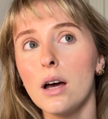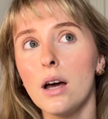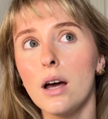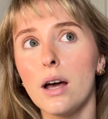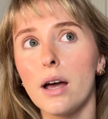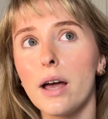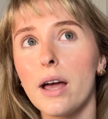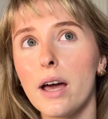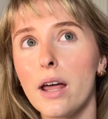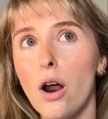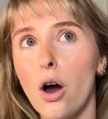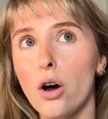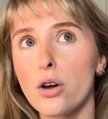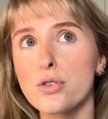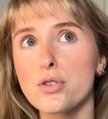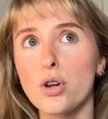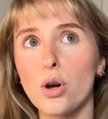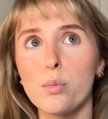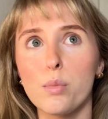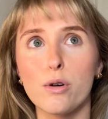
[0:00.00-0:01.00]
And
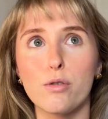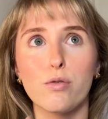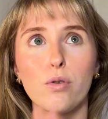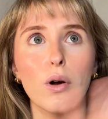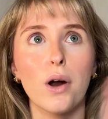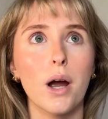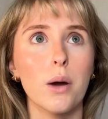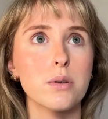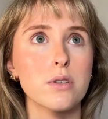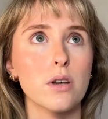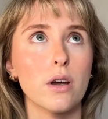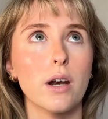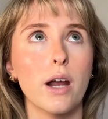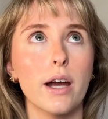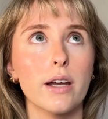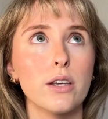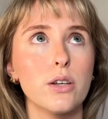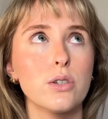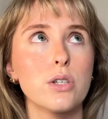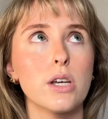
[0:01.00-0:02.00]
also before I was on
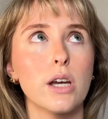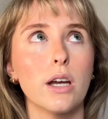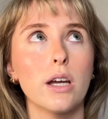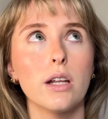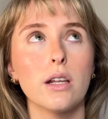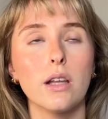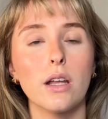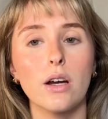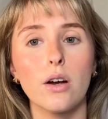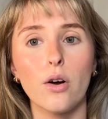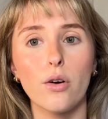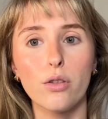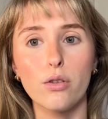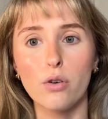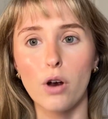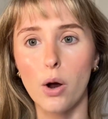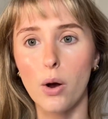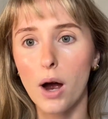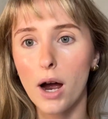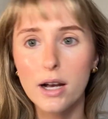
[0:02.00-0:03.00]
Accutane, like all
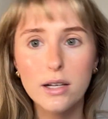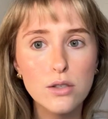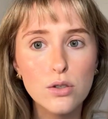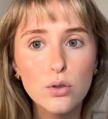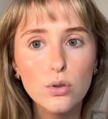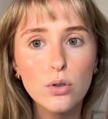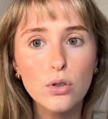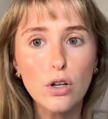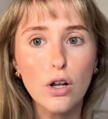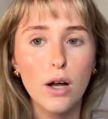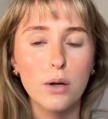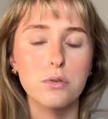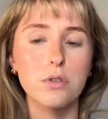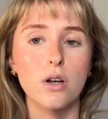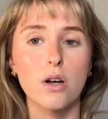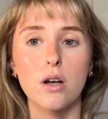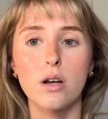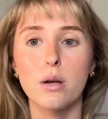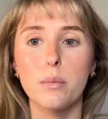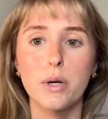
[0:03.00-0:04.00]
throughout high school, I was
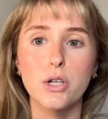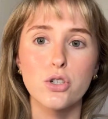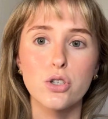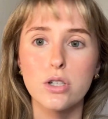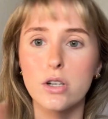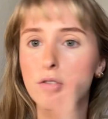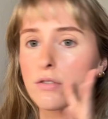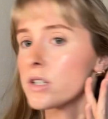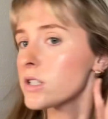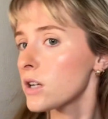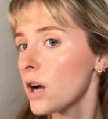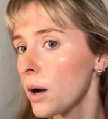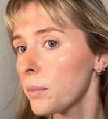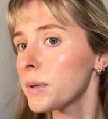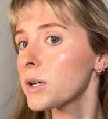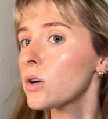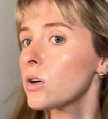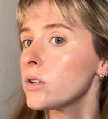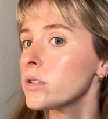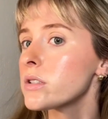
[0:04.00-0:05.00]
on a bunch of different
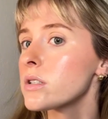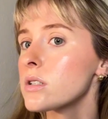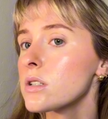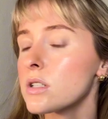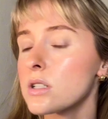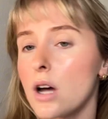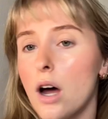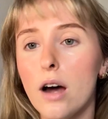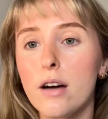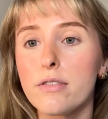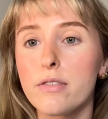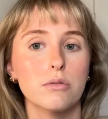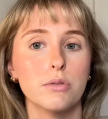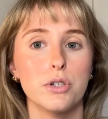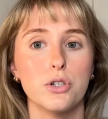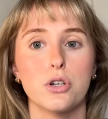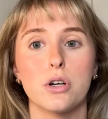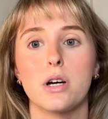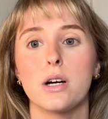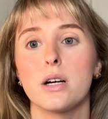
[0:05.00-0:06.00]
topicals and stuff. We
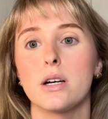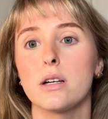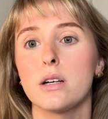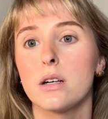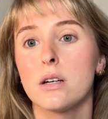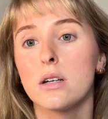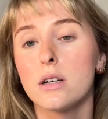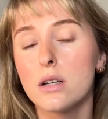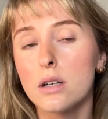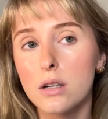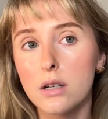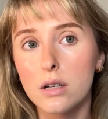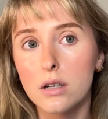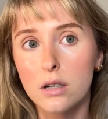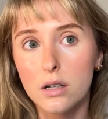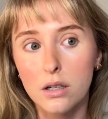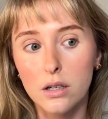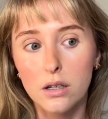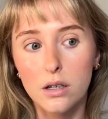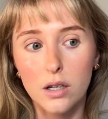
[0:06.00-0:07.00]
tried
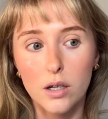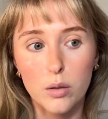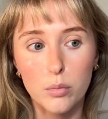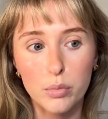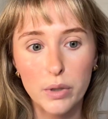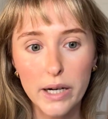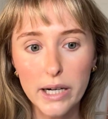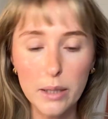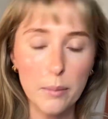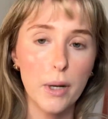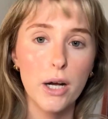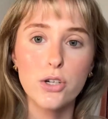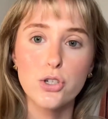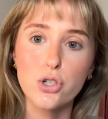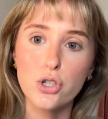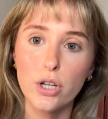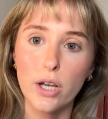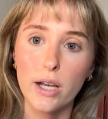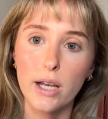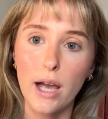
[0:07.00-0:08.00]
pretty
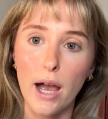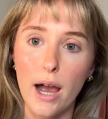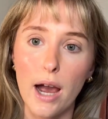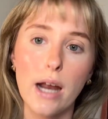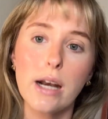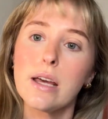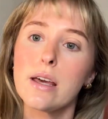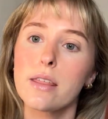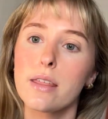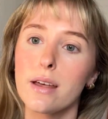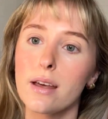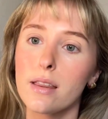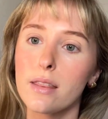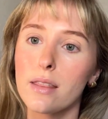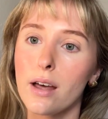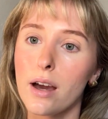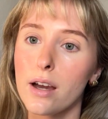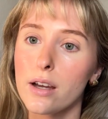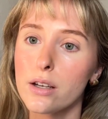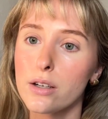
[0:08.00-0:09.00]
much like anything
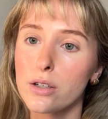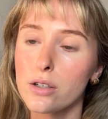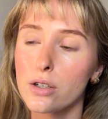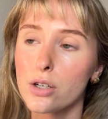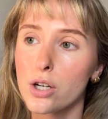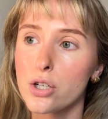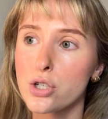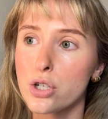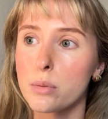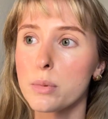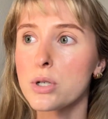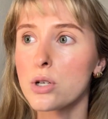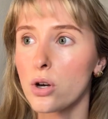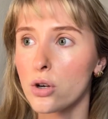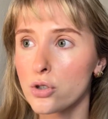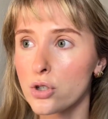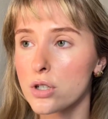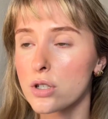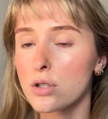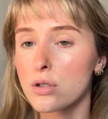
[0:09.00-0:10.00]
that a
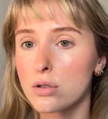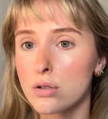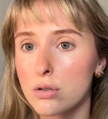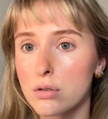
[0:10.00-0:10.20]
dermatologist